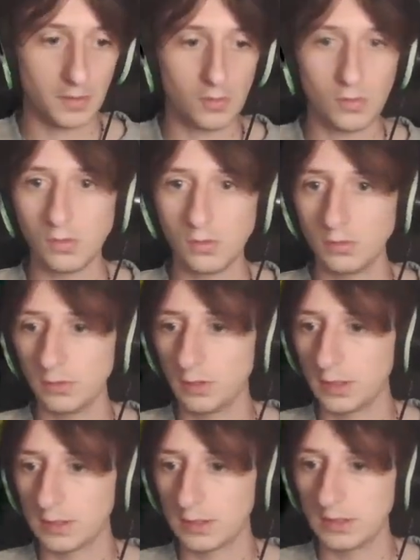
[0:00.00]
up all
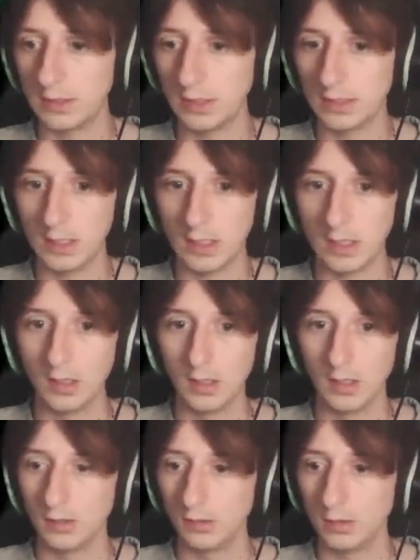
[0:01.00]
nice and neat here.
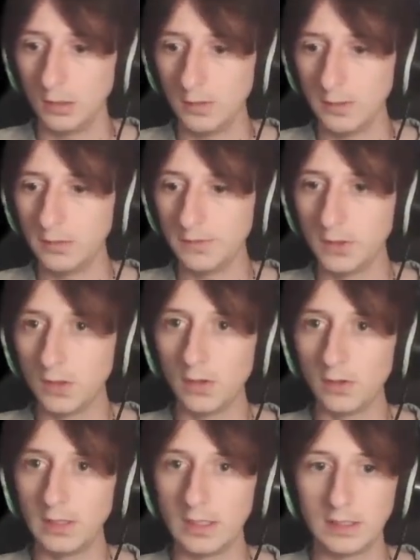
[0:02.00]
Now that you've
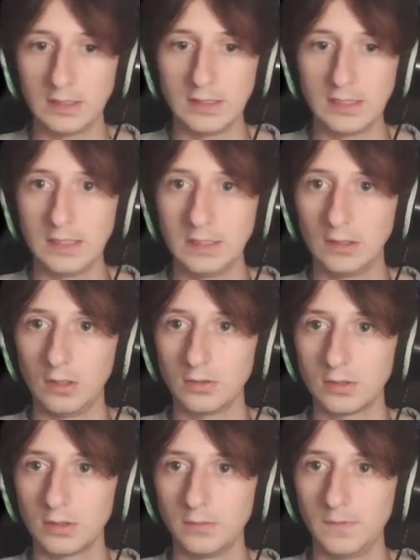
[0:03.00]
got 19
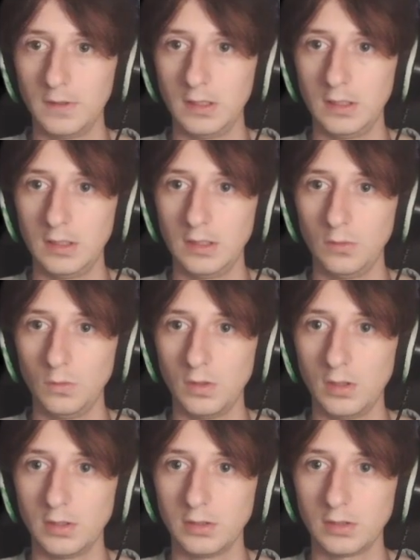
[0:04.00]
lots of the
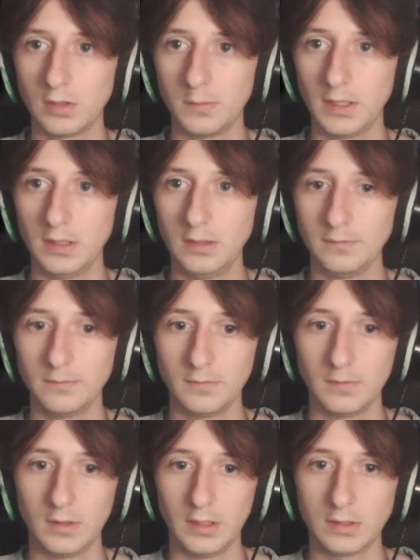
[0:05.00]
workers coming in,
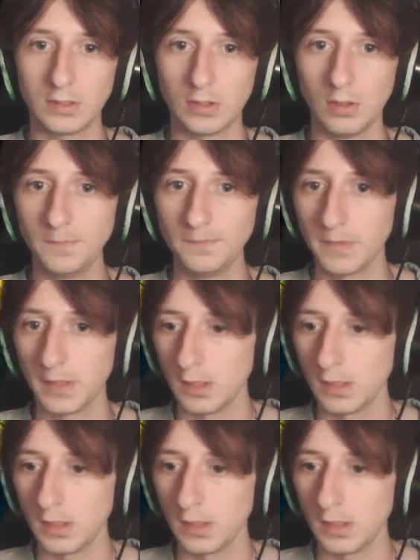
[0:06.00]
like so,